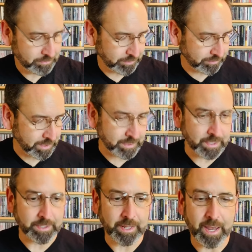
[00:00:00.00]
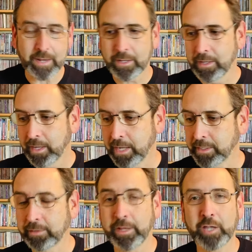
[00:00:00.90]
just getting into that. And
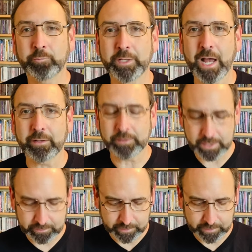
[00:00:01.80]
then last but not least,